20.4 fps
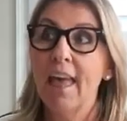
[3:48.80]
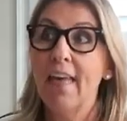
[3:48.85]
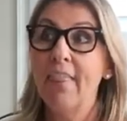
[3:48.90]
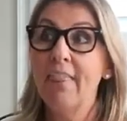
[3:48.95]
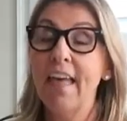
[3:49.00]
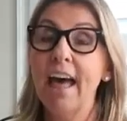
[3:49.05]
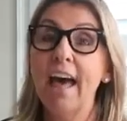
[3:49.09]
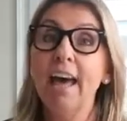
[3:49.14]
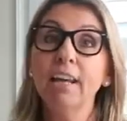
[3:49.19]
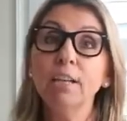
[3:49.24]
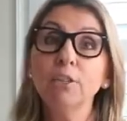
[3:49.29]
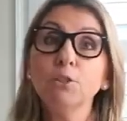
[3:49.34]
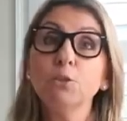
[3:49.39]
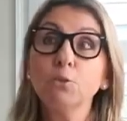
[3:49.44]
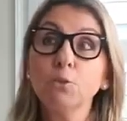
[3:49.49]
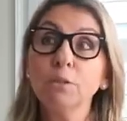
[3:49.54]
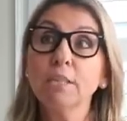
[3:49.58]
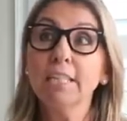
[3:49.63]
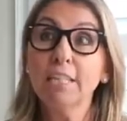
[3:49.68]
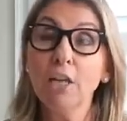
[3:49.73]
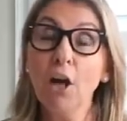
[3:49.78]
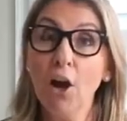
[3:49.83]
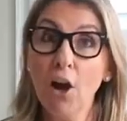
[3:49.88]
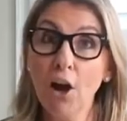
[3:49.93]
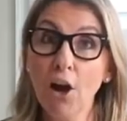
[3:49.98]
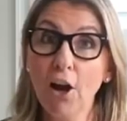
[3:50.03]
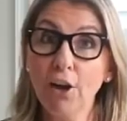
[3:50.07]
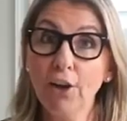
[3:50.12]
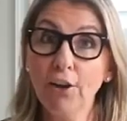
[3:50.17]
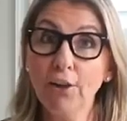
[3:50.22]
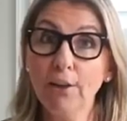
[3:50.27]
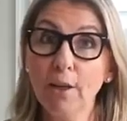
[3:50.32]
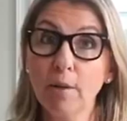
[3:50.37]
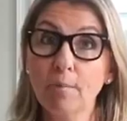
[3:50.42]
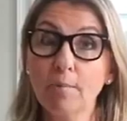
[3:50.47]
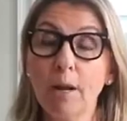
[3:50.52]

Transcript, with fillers: And that is really hard,